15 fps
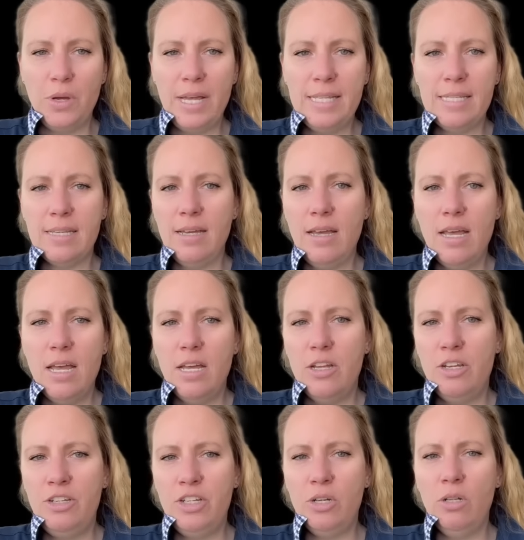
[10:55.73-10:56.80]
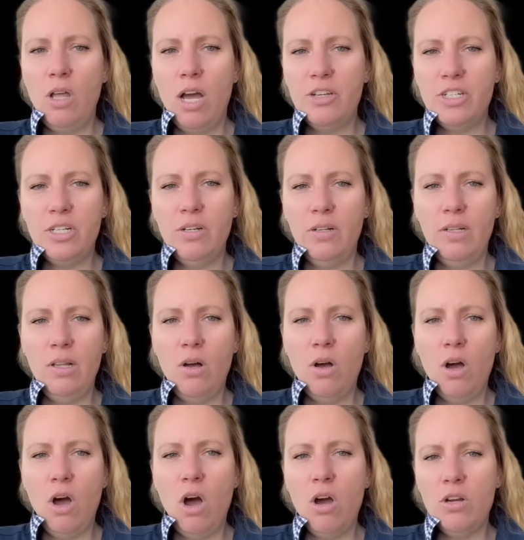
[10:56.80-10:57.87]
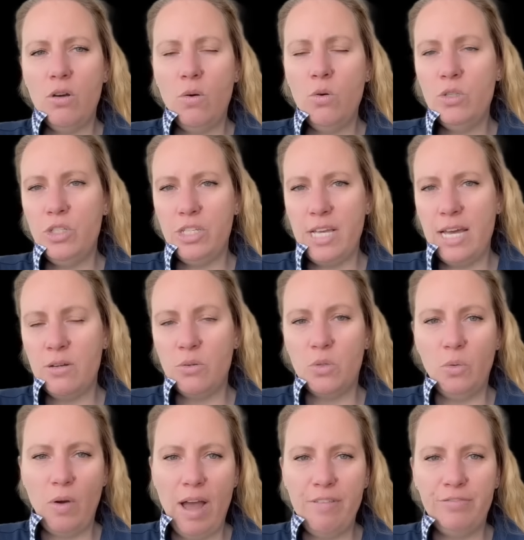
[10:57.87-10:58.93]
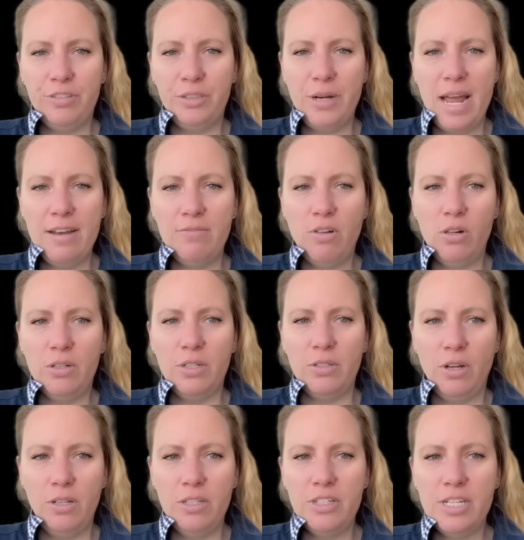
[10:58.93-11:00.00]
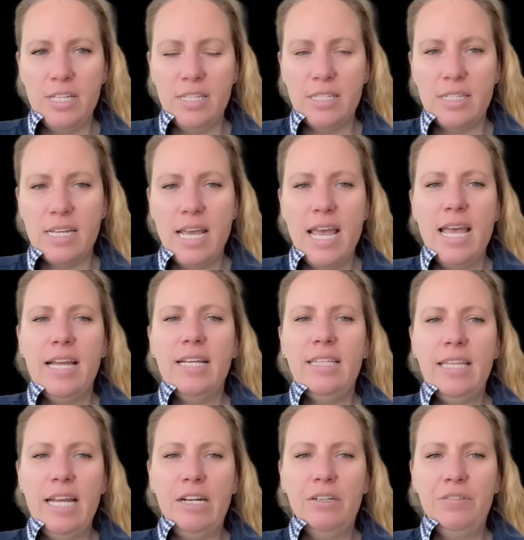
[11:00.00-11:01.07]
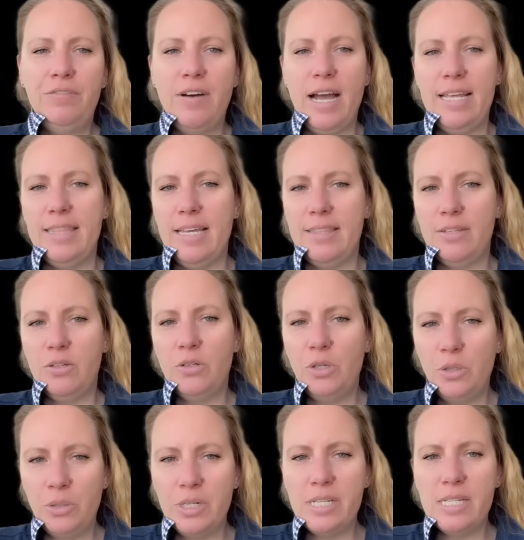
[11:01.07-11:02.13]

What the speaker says: It's a geological oceanographer and volcanologist, clarified that the current